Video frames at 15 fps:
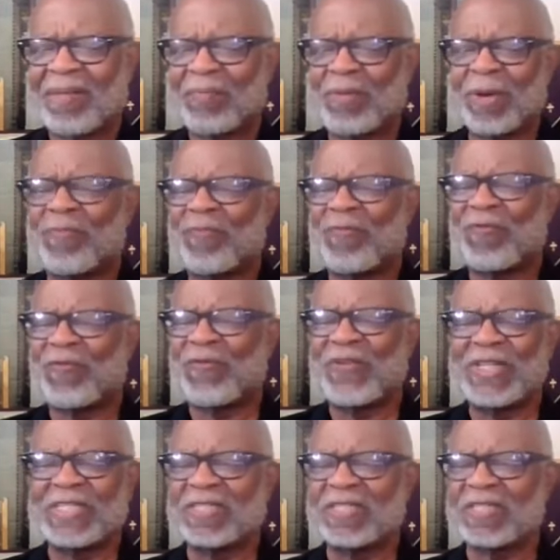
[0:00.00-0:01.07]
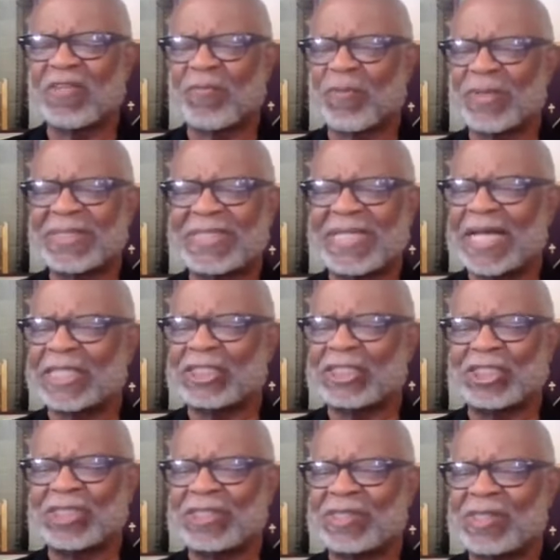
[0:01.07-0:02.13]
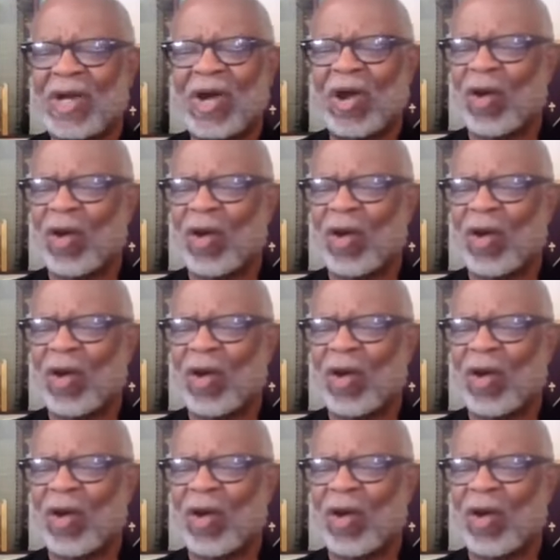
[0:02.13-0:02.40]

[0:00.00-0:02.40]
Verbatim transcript: Put fences of protection